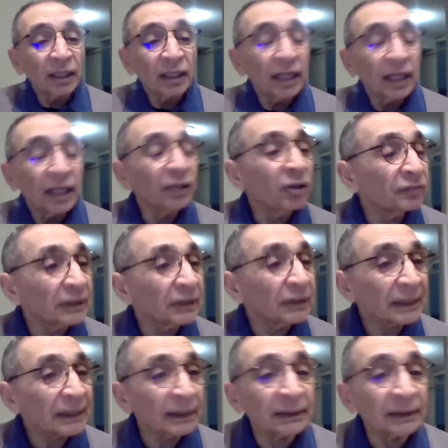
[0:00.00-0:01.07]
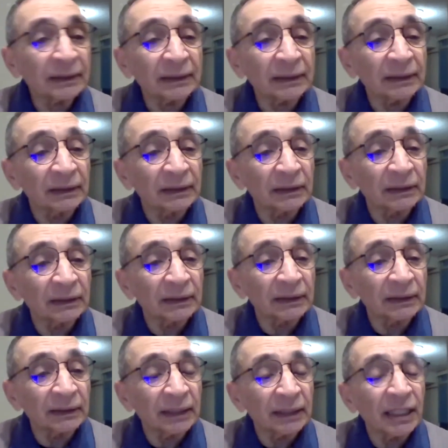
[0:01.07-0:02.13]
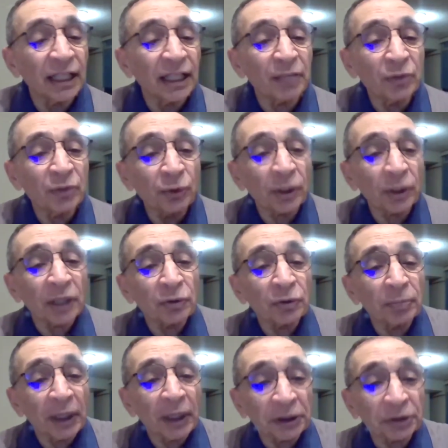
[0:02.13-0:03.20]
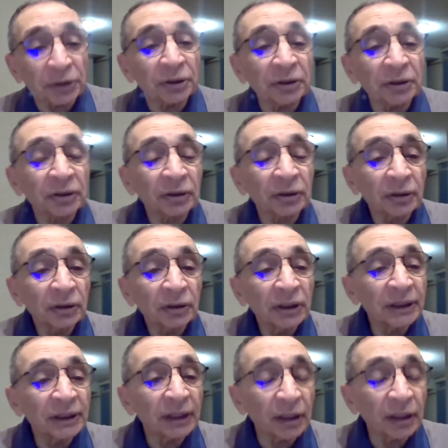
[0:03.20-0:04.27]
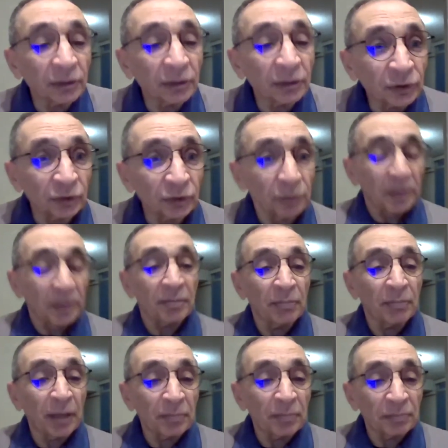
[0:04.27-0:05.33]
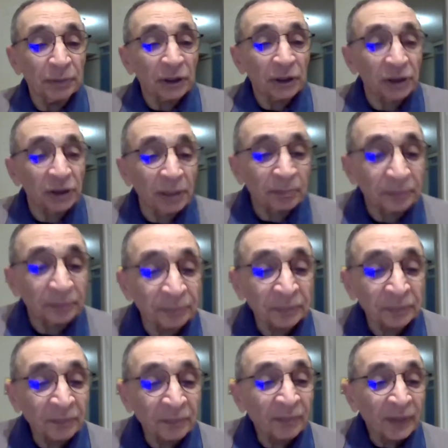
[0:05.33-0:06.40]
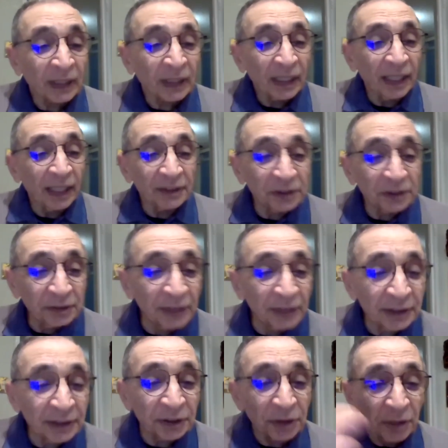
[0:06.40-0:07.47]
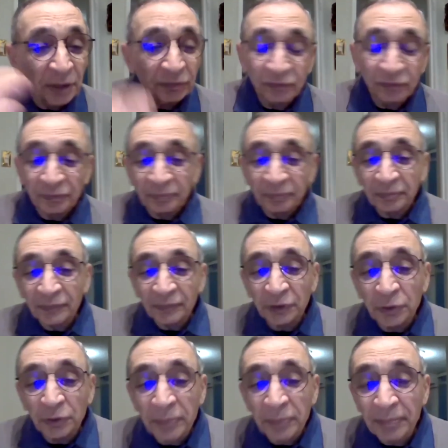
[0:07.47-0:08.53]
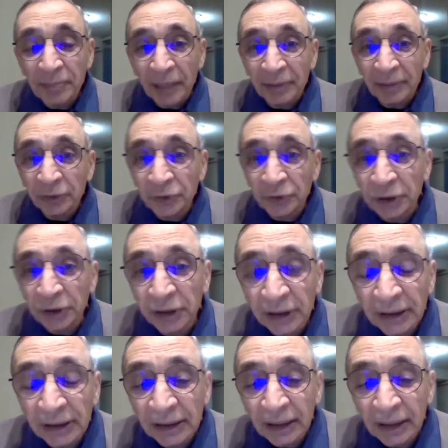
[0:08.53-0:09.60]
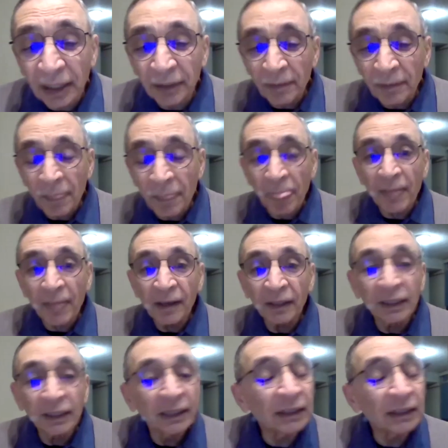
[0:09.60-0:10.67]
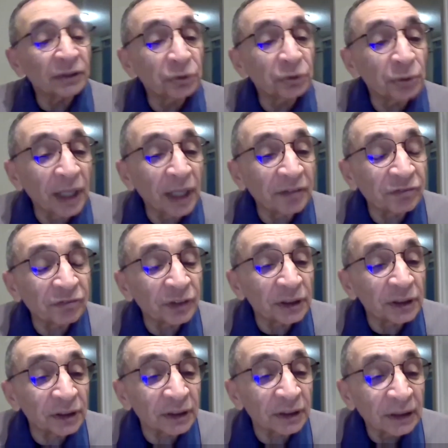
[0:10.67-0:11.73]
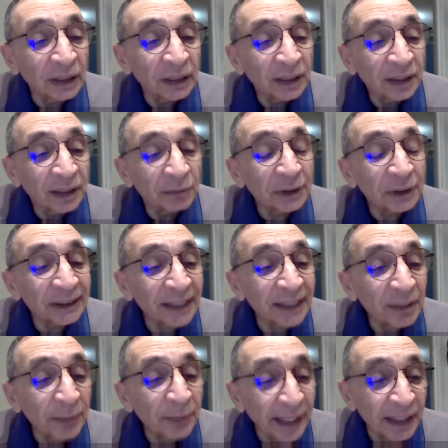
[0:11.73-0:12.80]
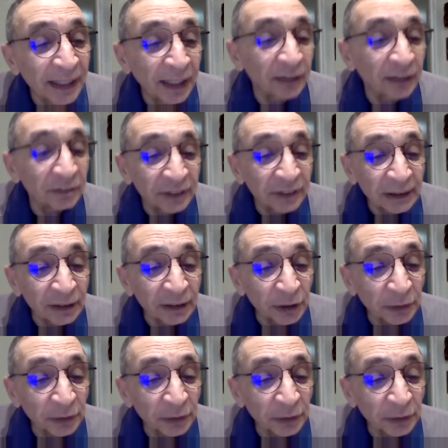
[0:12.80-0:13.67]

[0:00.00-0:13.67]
And all of a sudden, the name Rhoda Dubash is announced. So my mom perks up and she rushes off to meet Baba, who's sitting in the car. Now, July 1st was their wedding anniversary.